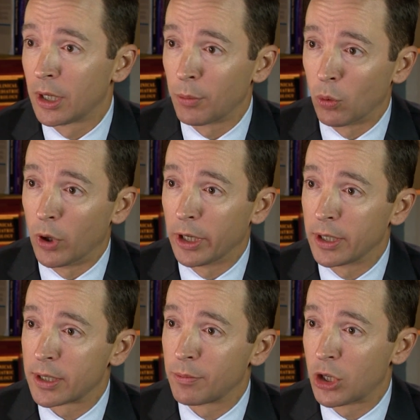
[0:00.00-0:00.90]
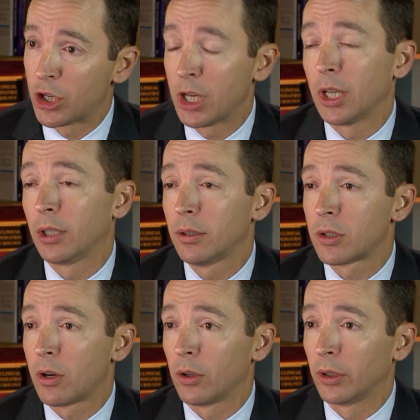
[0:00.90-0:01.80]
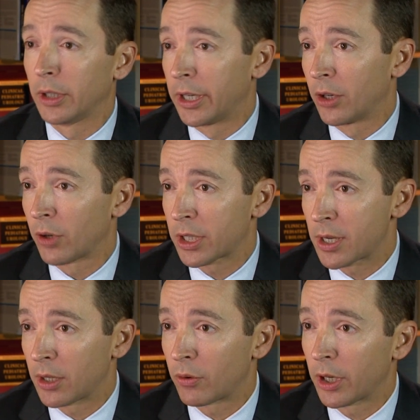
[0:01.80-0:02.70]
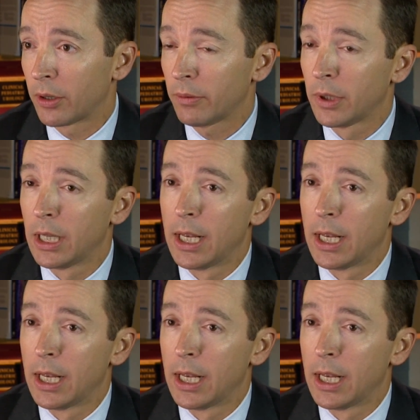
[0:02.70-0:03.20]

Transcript: Number one is a machine. It's called a linear accelerator.